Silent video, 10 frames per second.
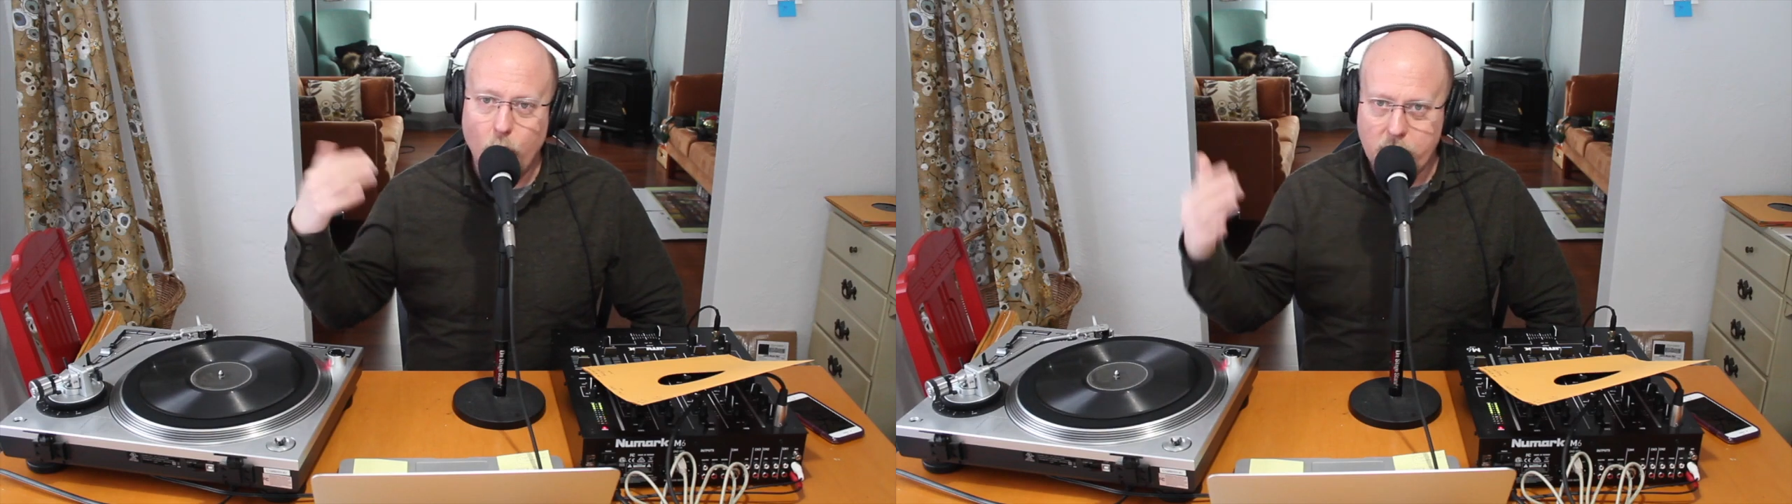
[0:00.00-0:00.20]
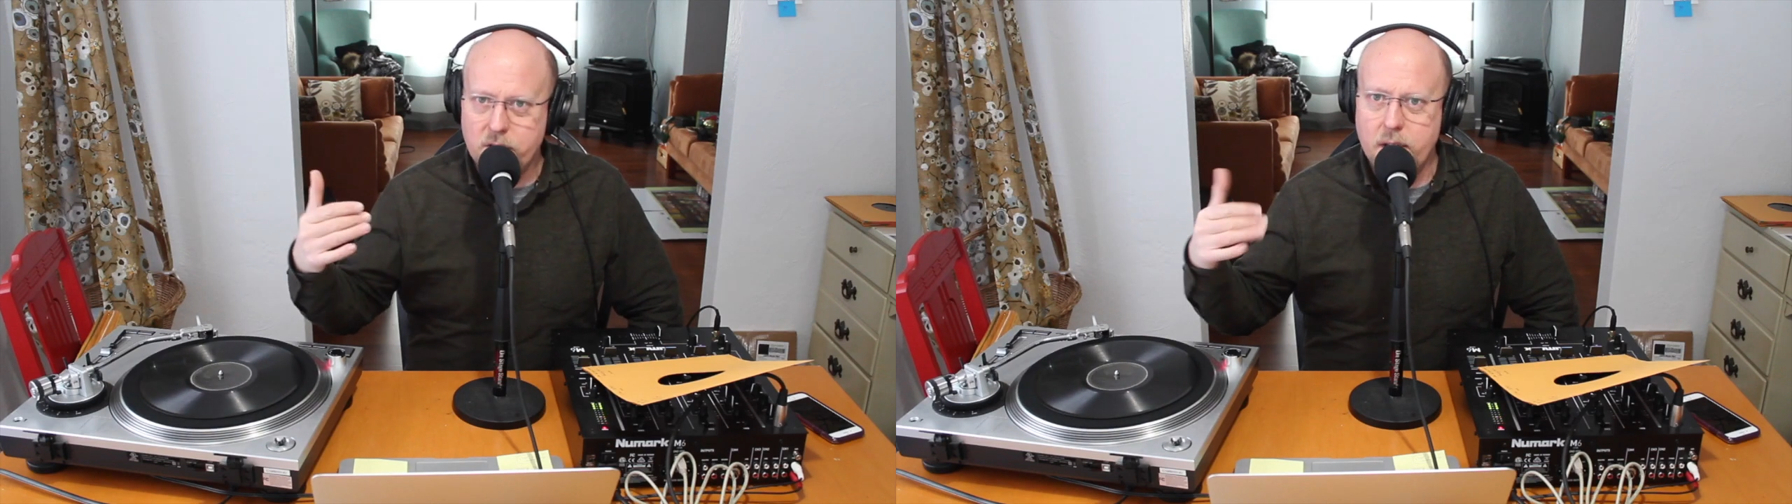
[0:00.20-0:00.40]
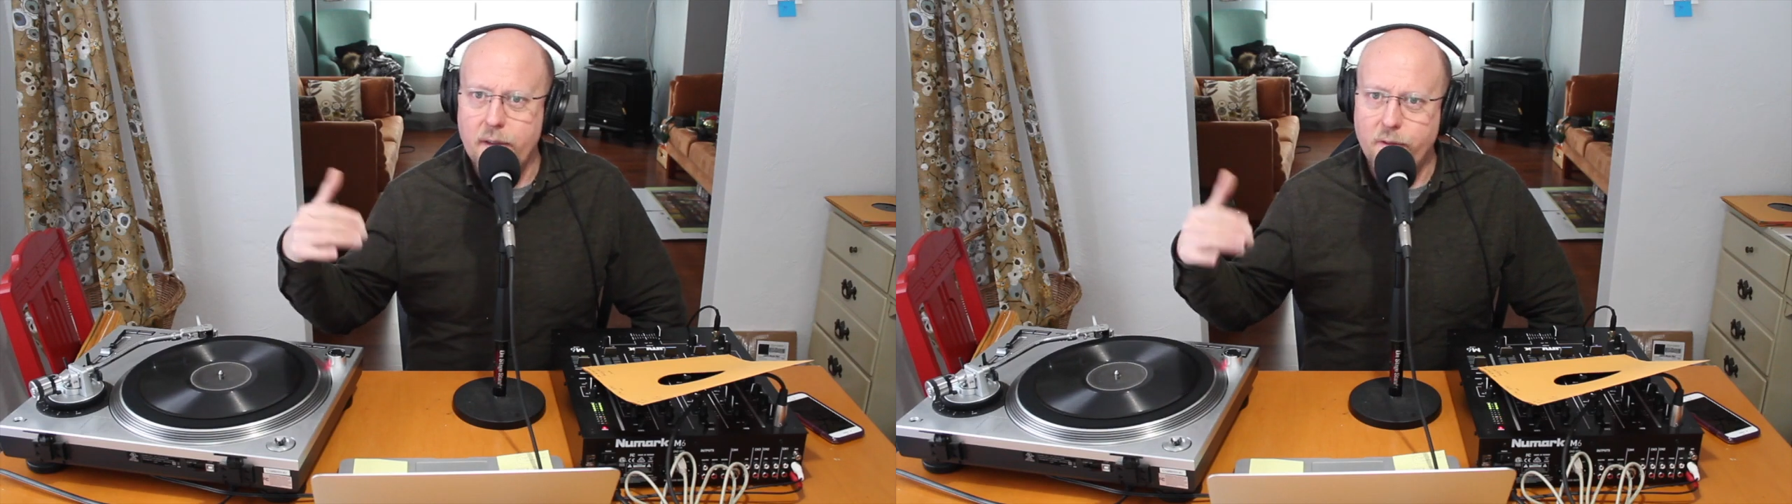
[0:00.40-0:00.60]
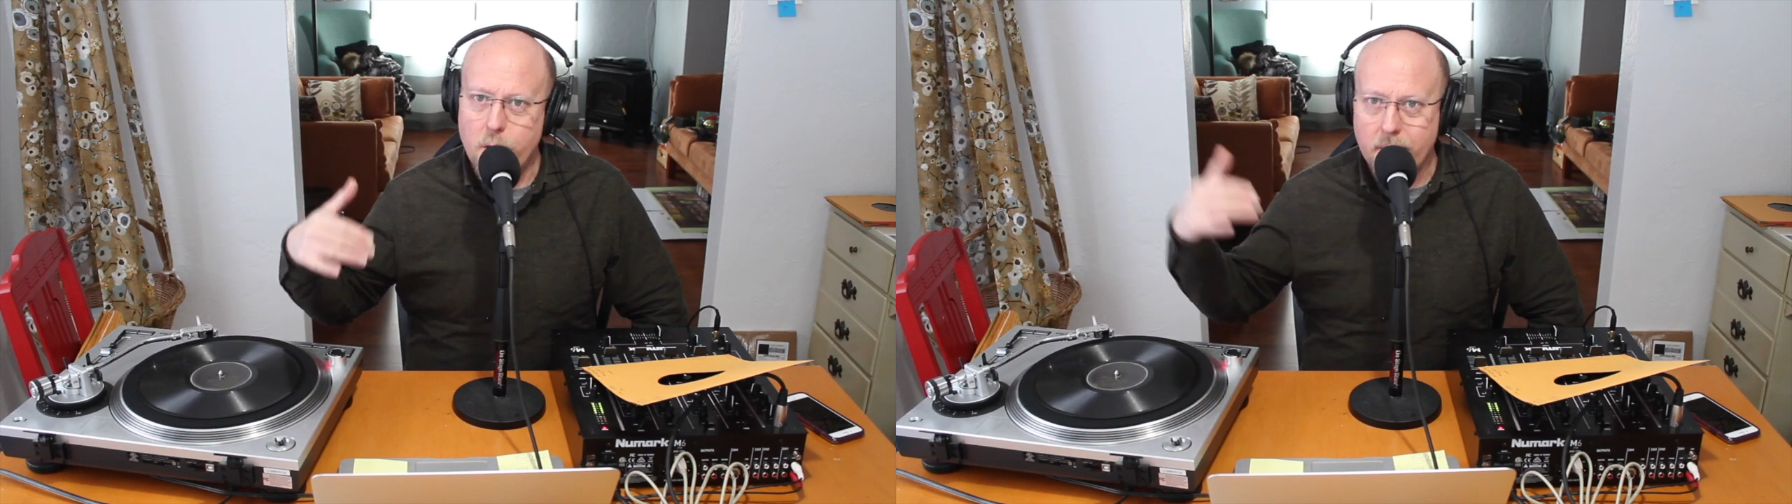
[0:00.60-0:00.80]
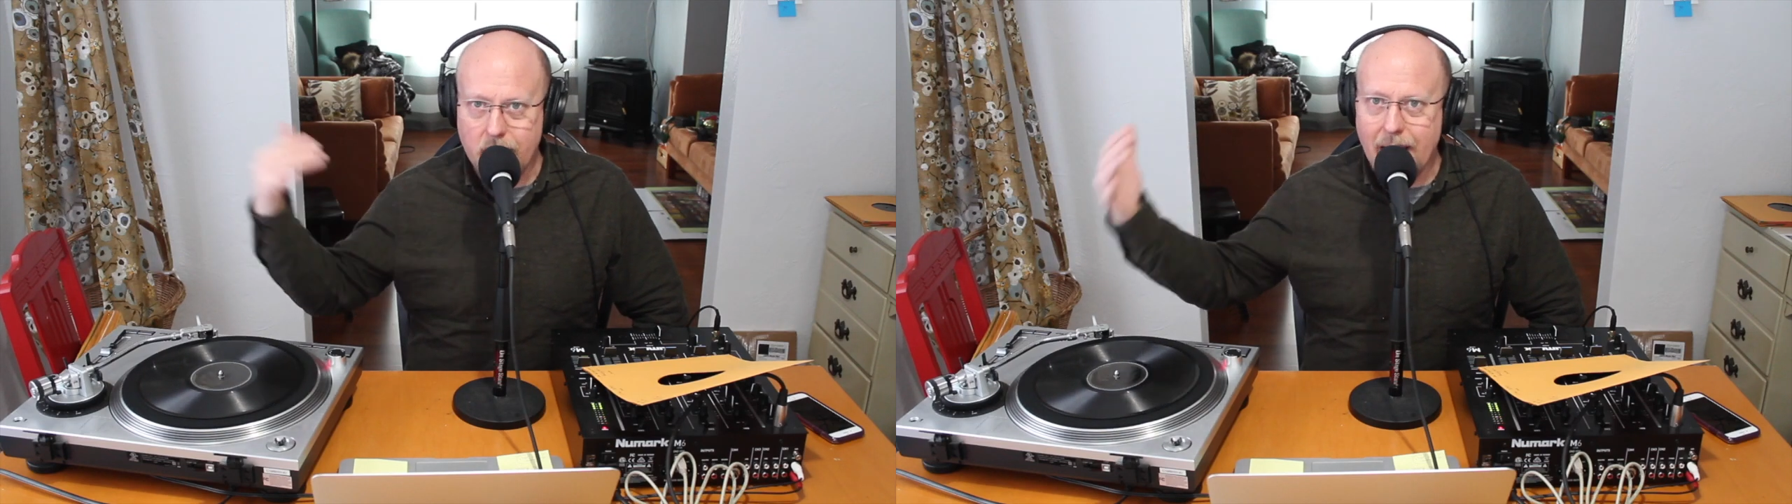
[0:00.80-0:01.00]
orchestra he
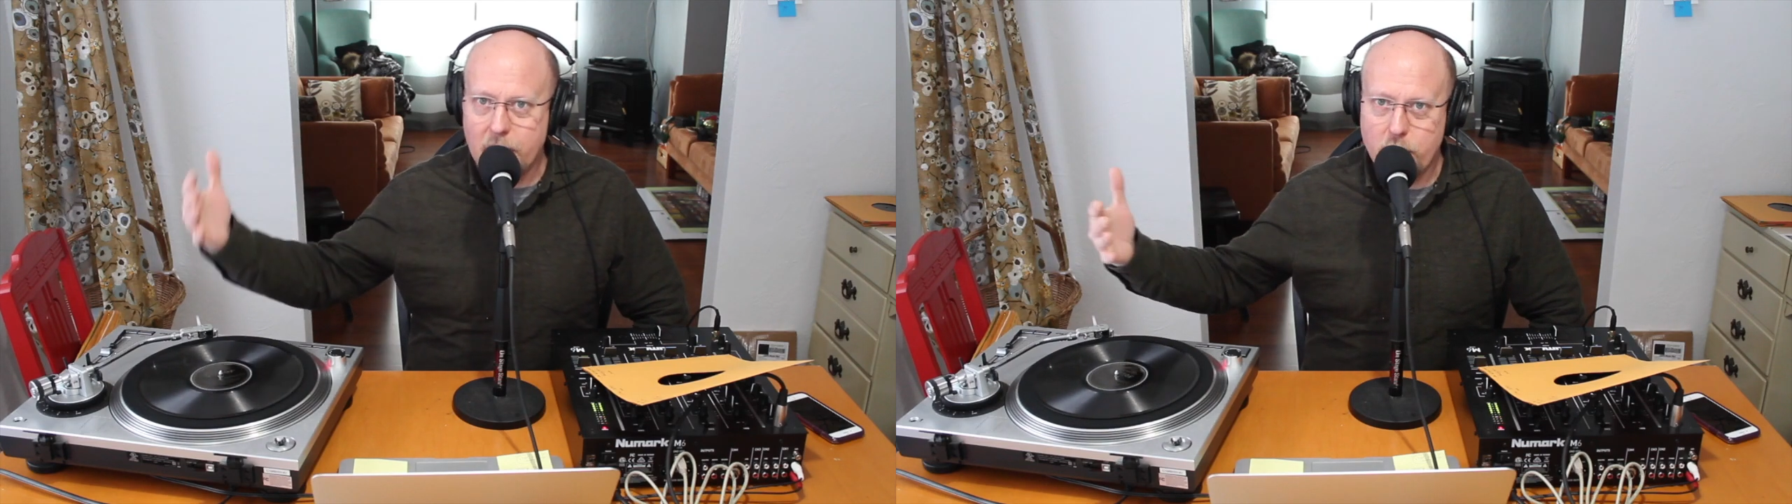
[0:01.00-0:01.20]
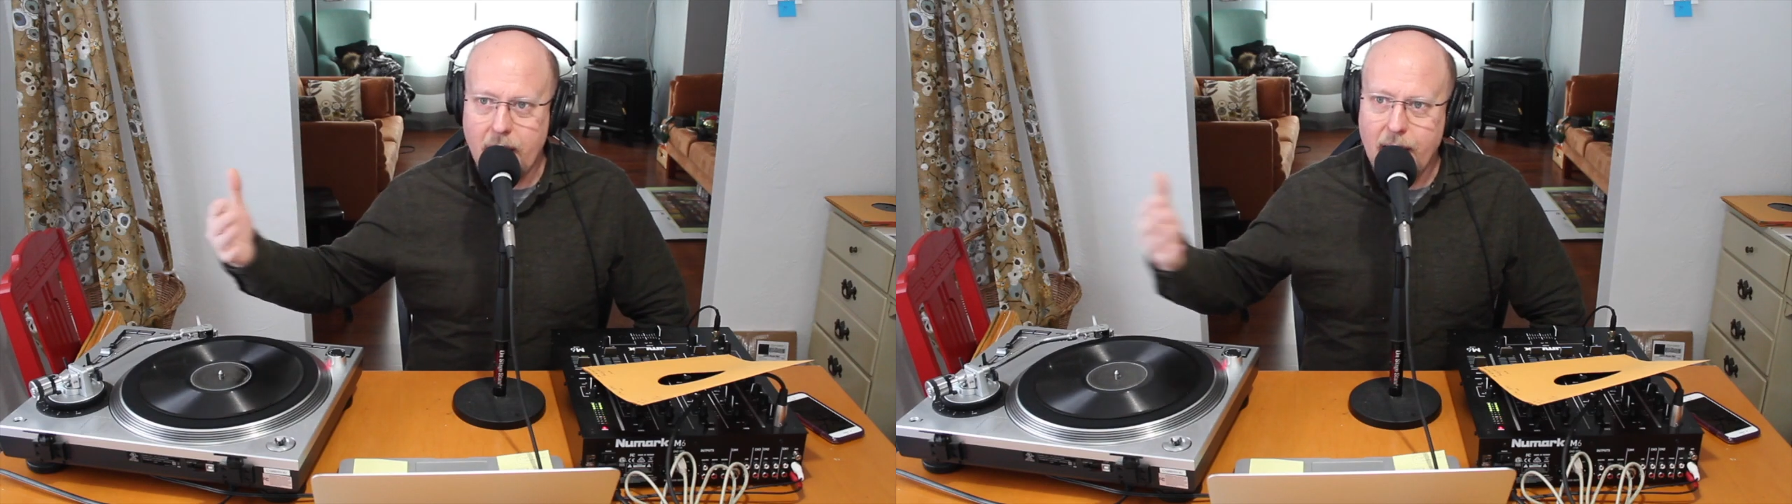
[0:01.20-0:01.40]
formed later